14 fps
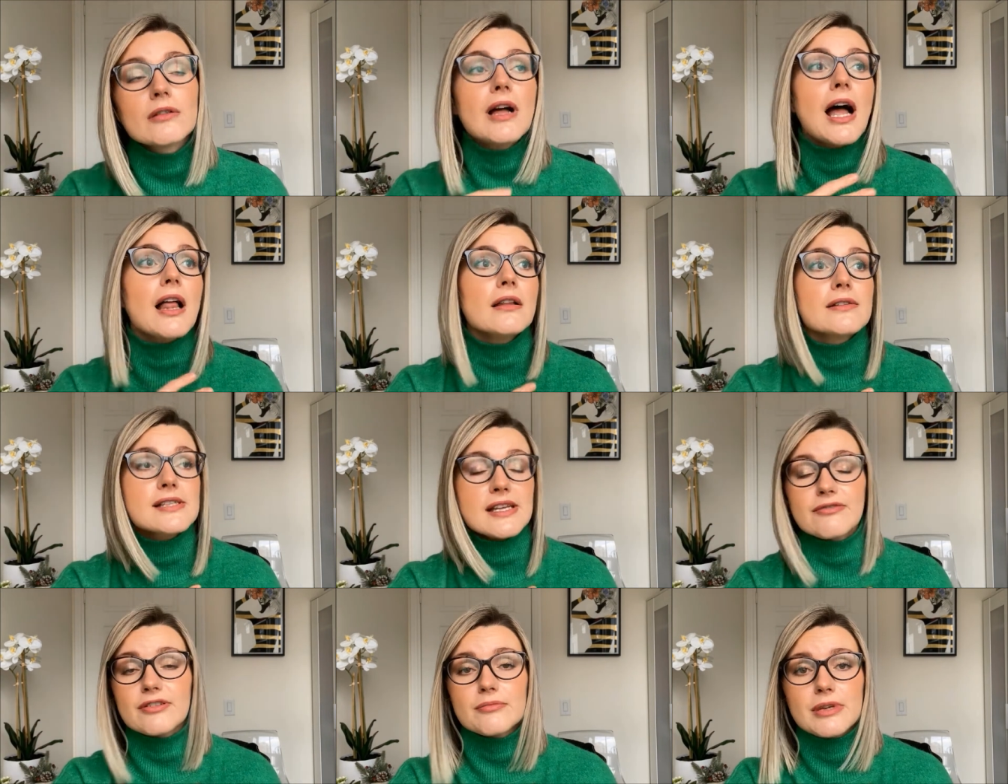I'll
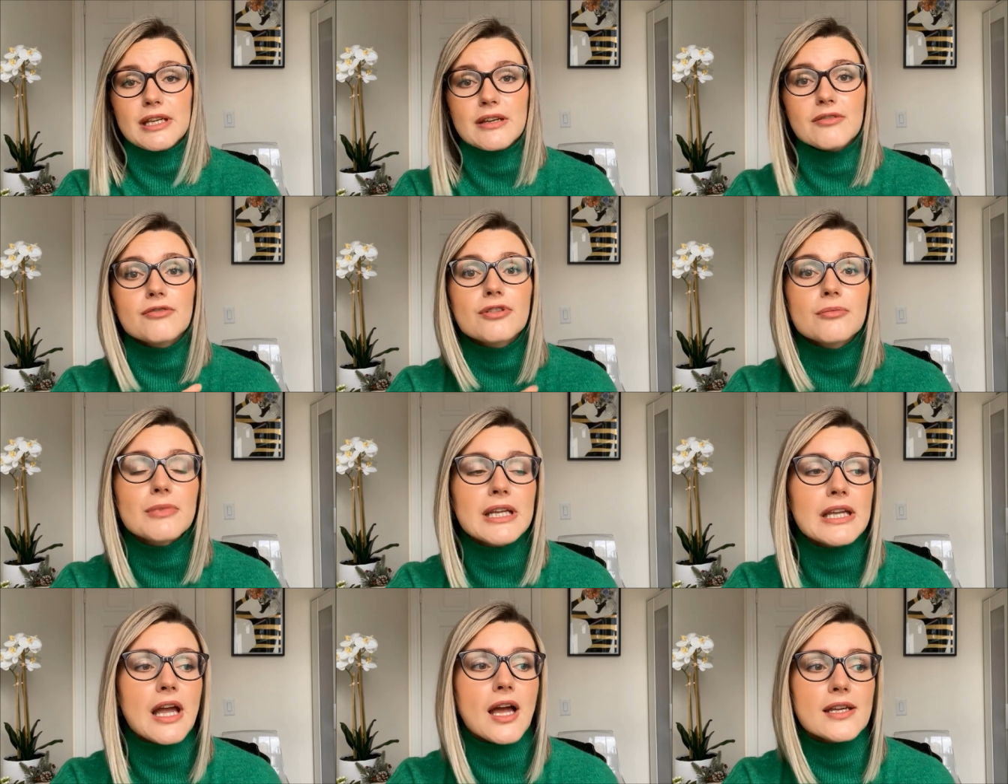say for
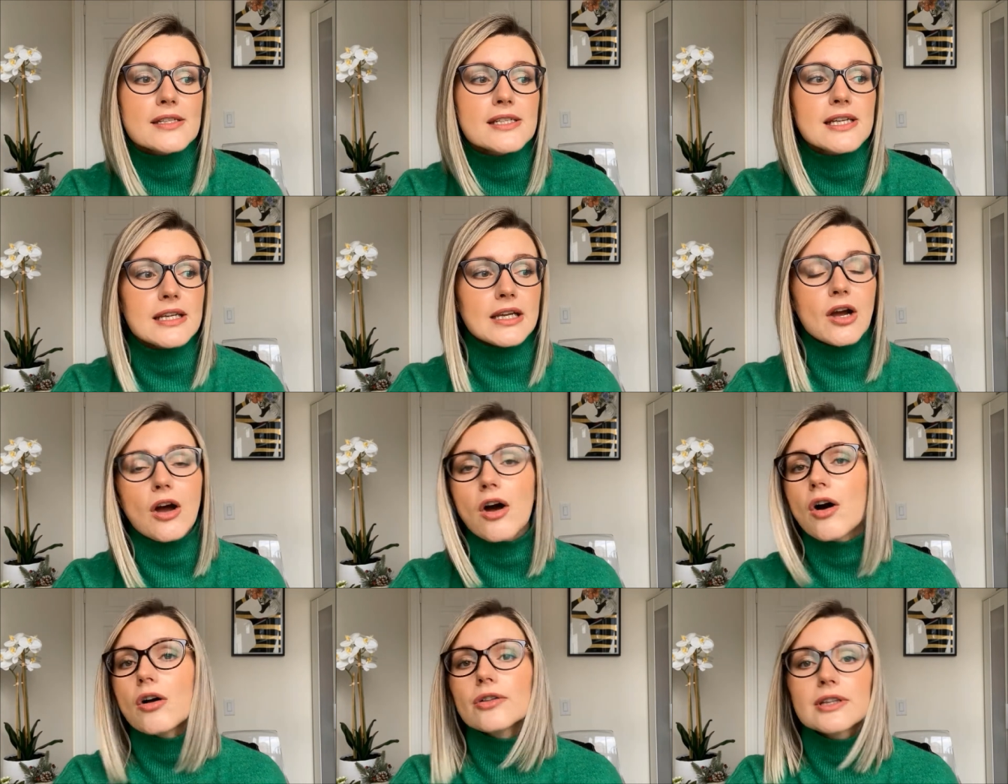me, I take
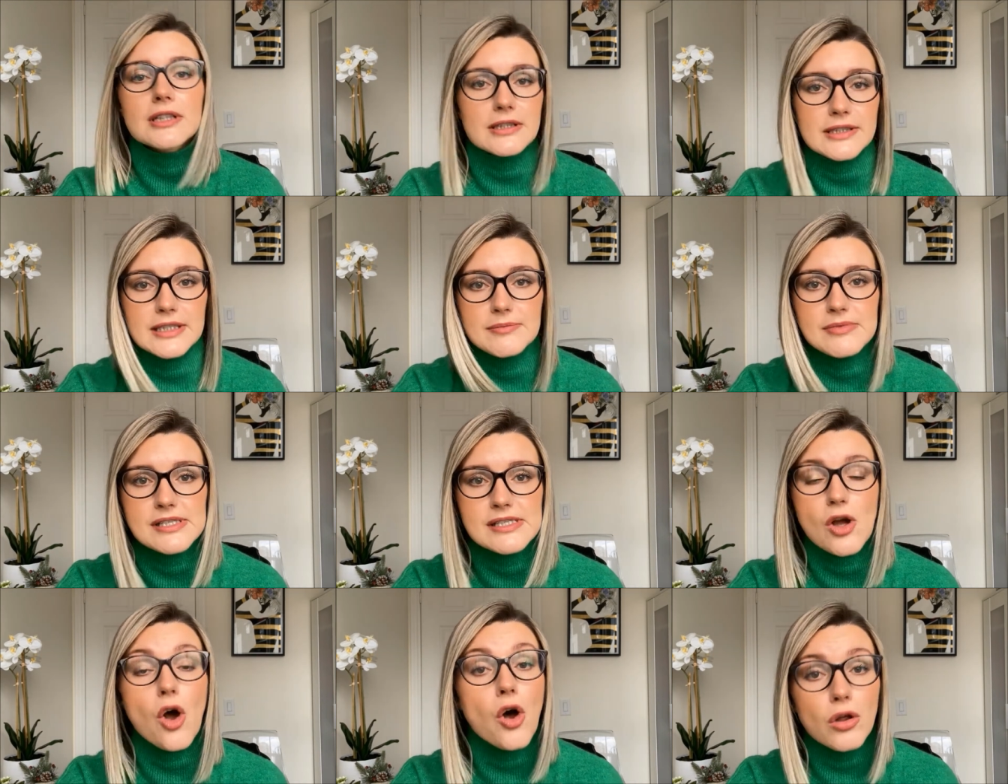all of
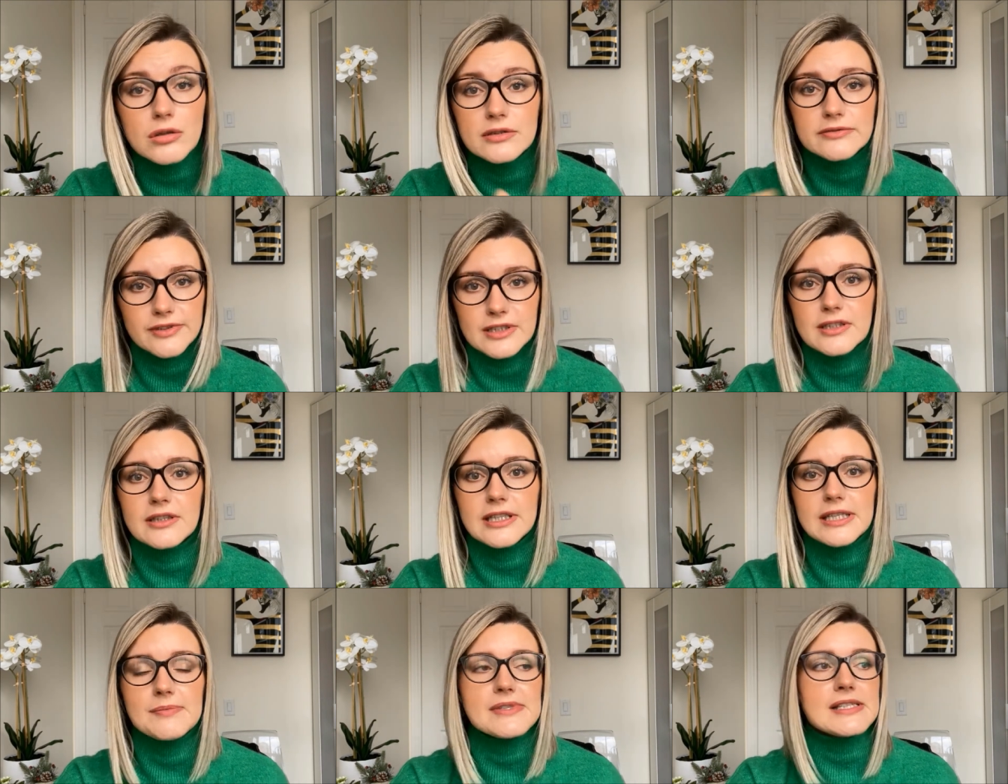the
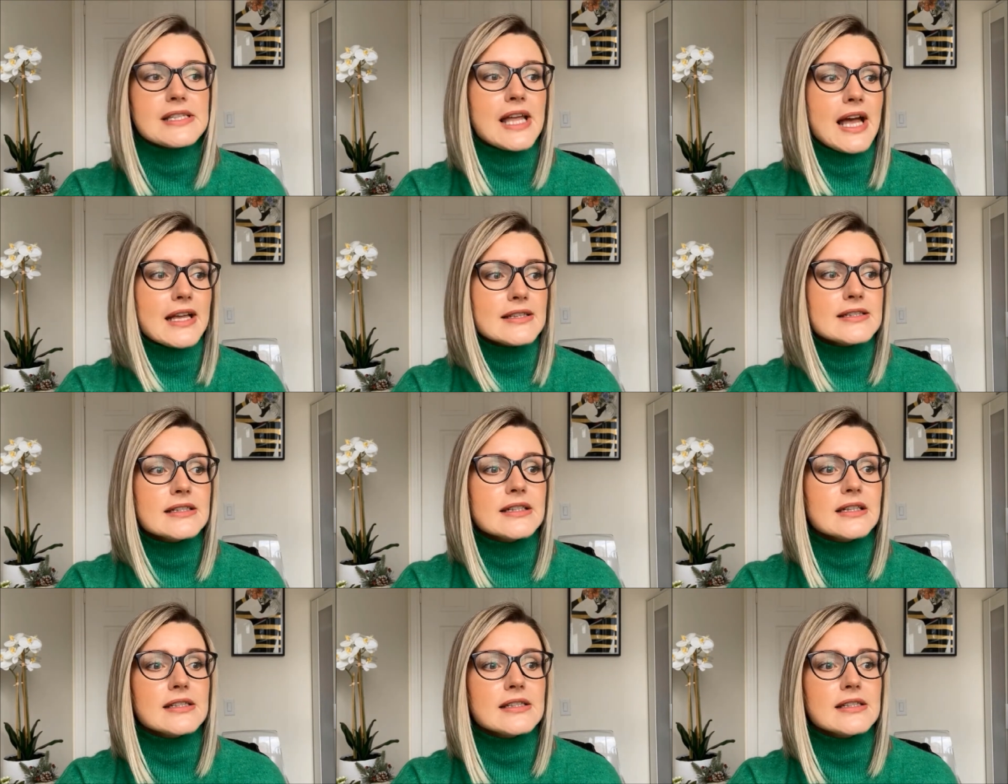claims that